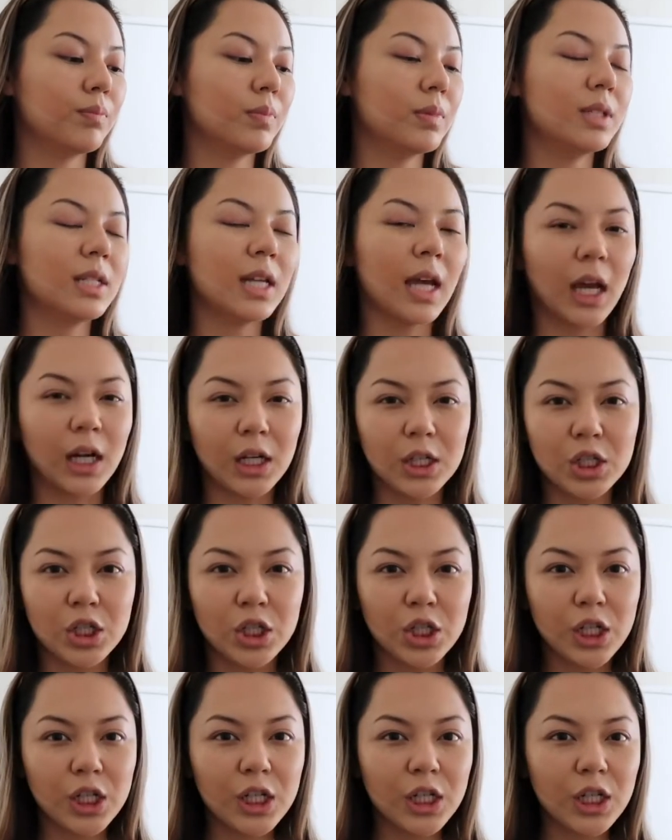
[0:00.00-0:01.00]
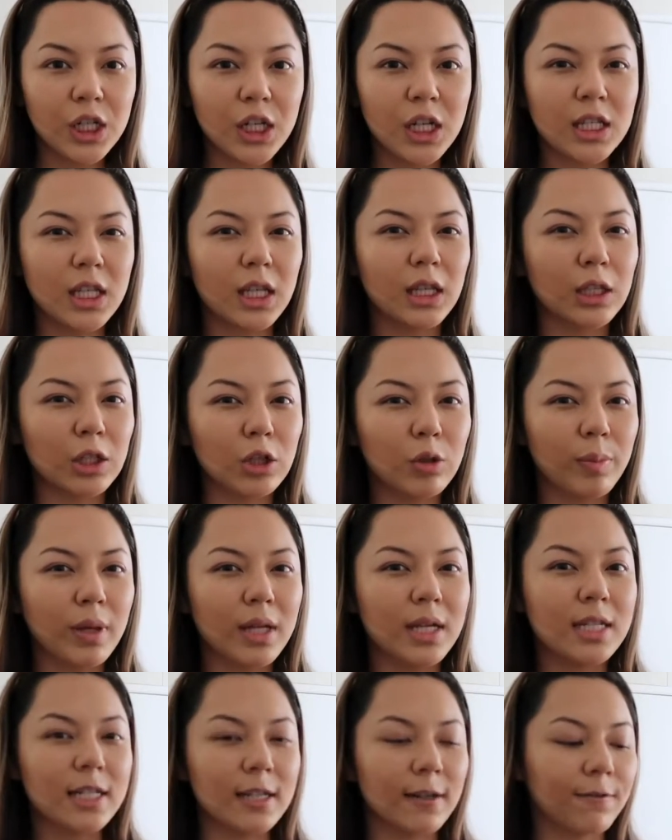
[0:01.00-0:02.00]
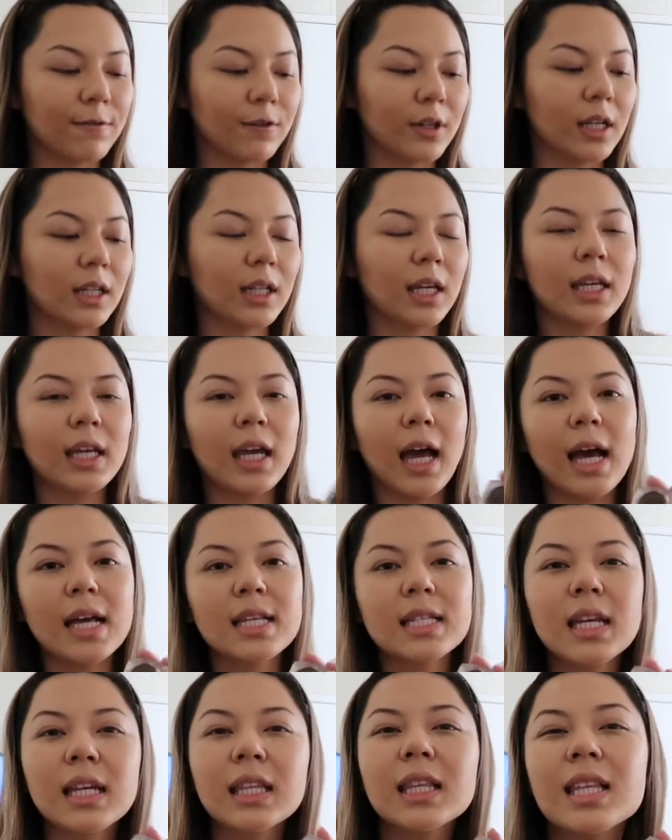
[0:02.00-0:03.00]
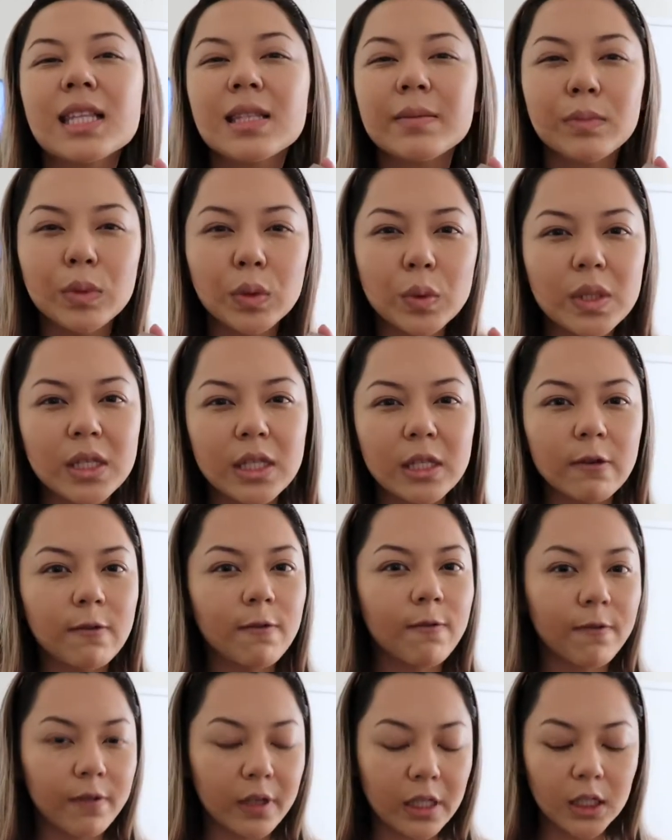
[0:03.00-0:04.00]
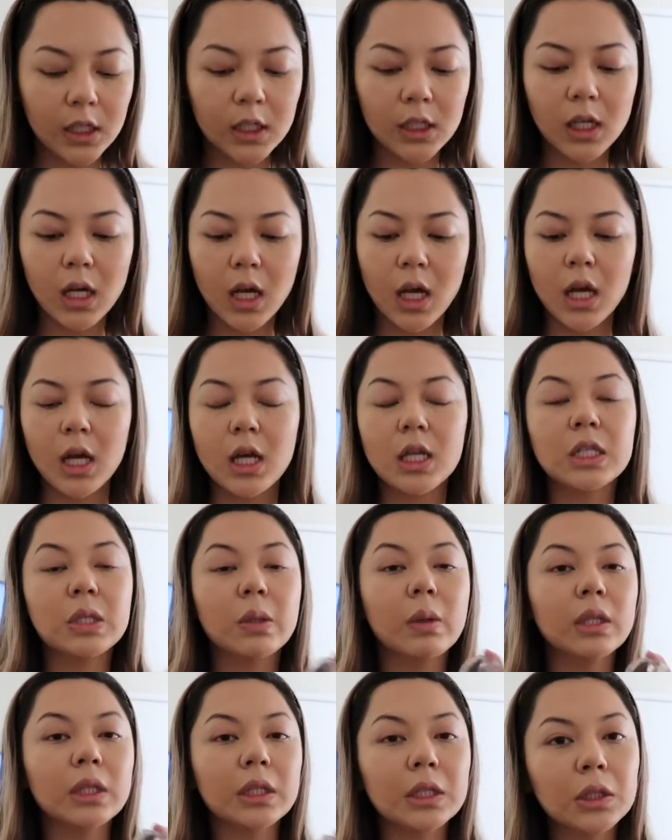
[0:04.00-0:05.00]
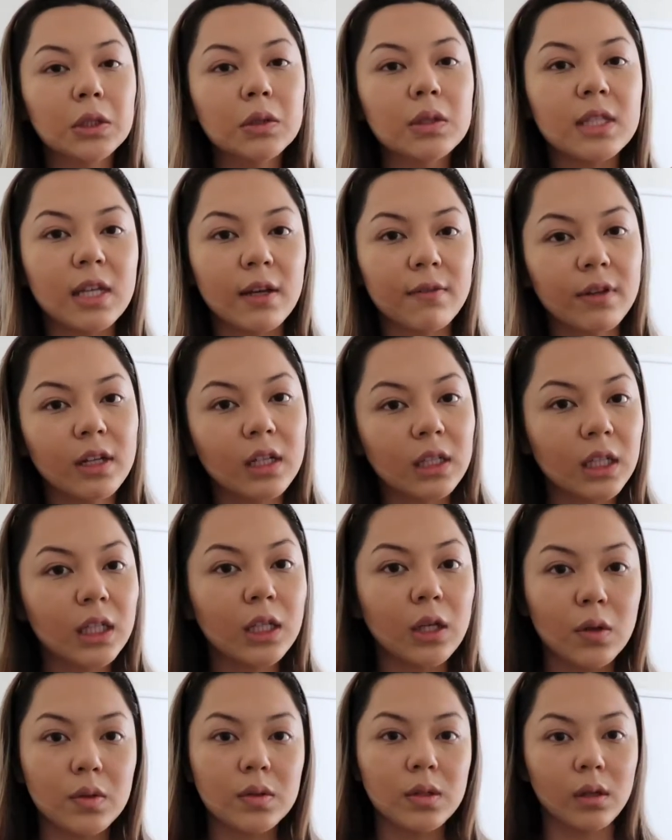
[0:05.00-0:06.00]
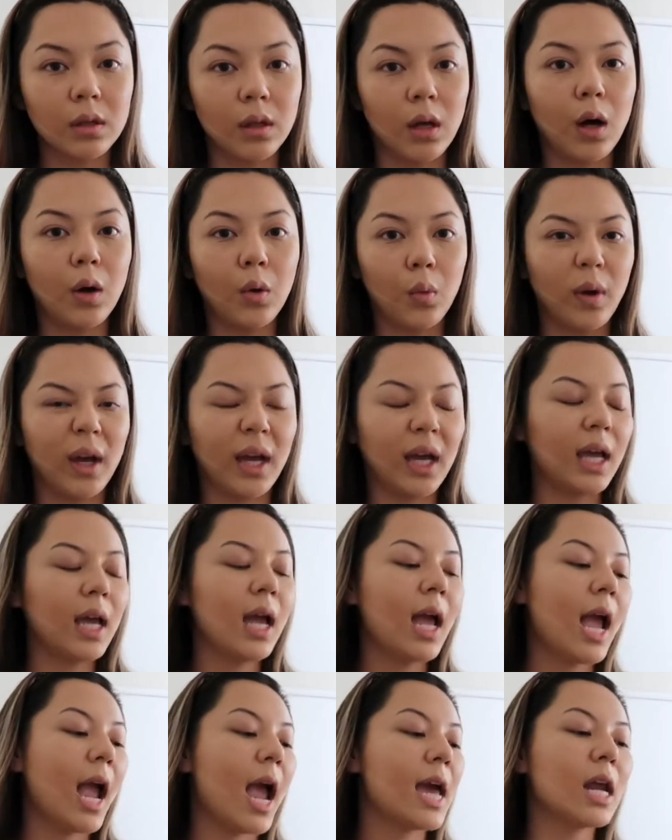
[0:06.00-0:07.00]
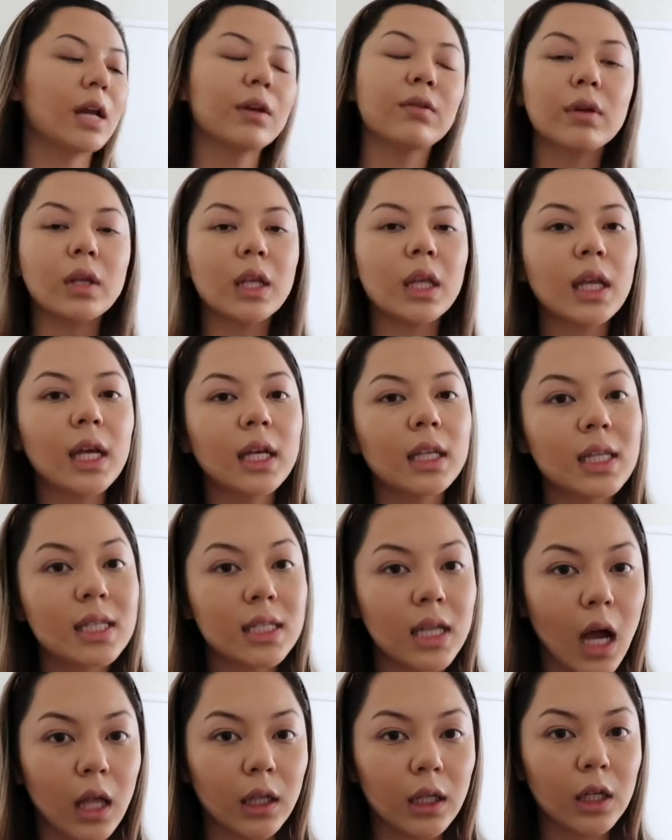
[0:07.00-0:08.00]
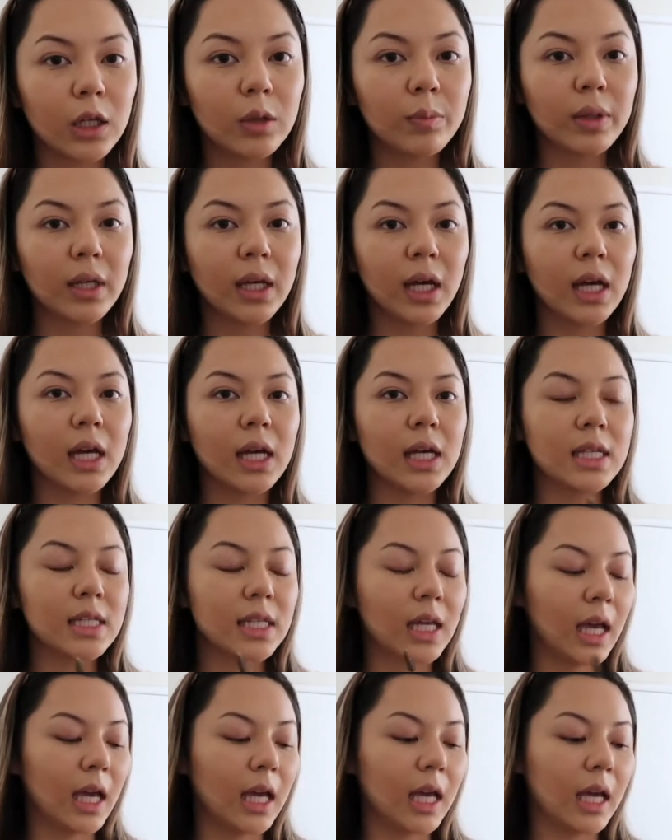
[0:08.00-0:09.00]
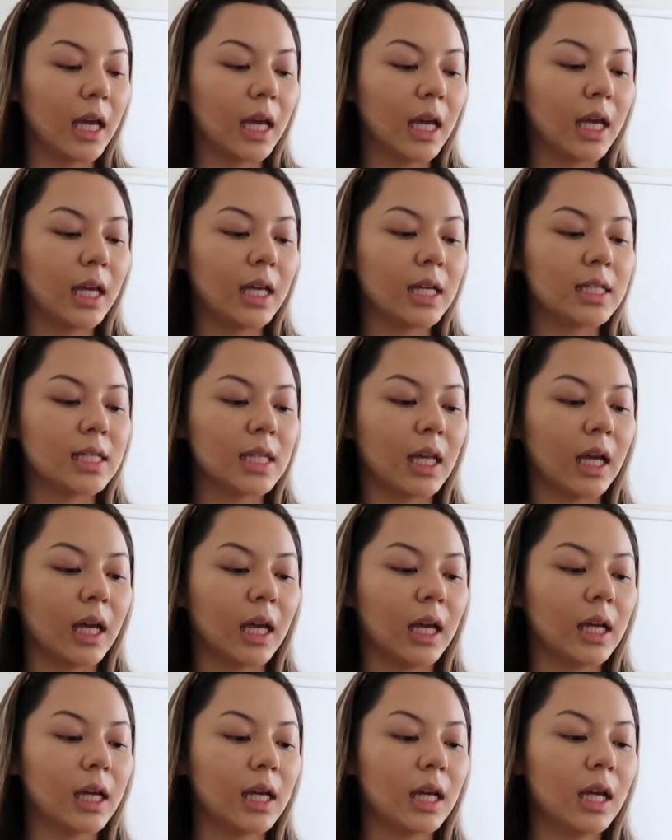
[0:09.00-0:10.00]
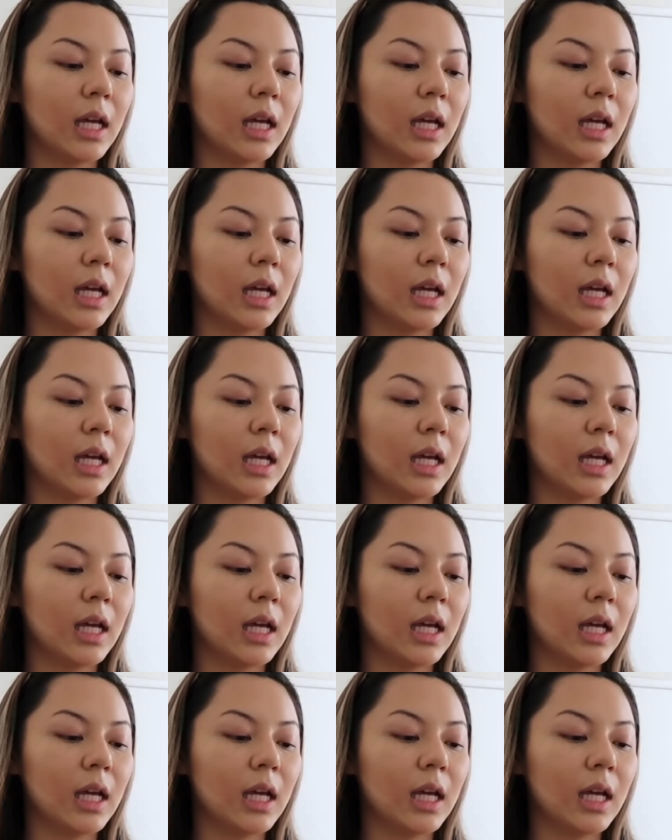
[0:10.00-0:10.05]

texture is a little bit different. Like it has like this moussey feel, so a little definitely goes a long way. And I really like this color because it is like